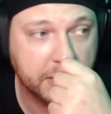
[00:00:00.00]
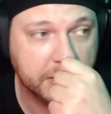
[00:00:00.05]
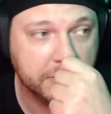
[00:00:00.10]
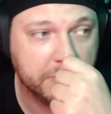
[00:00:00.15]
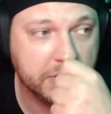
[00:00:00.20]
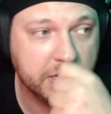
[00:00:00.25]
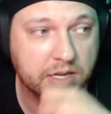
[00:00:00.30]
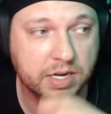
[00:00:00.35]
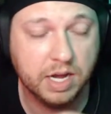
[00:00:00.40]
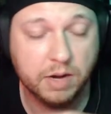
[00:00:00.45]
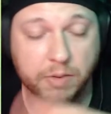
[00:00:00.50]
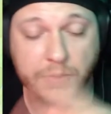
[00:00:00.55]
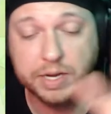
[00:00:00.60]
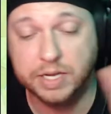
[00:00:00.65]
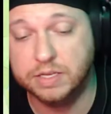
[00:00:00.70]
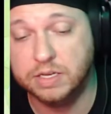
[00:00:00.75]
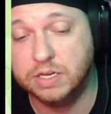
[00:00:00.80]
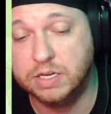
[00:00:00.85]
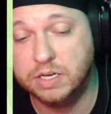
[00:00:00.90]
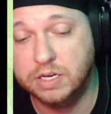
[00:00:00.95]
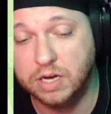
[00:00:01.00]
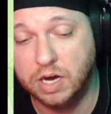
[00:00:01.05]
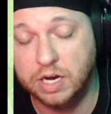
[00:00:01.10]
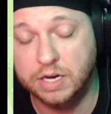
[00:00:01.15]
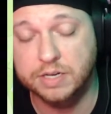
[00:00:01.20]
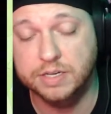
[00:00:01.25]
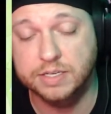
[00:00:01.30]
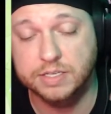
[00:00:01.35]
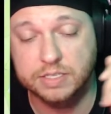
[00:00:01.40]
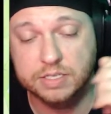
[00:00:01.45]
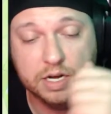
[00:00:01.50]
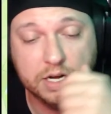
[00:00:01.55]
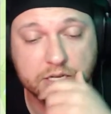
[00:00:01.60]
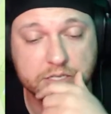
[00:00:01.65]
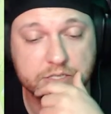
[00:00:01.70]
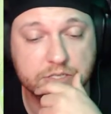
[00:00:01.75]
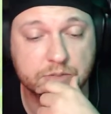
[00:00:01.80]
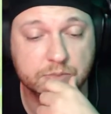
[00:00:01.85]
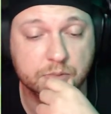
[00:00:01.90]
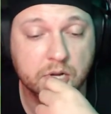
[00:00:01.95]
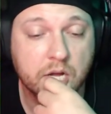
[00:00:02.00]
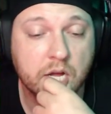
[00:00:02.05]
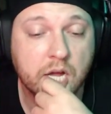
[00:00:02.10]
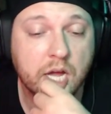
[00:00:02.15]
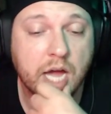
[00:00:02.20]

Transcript: and then now we got the Colonist costume.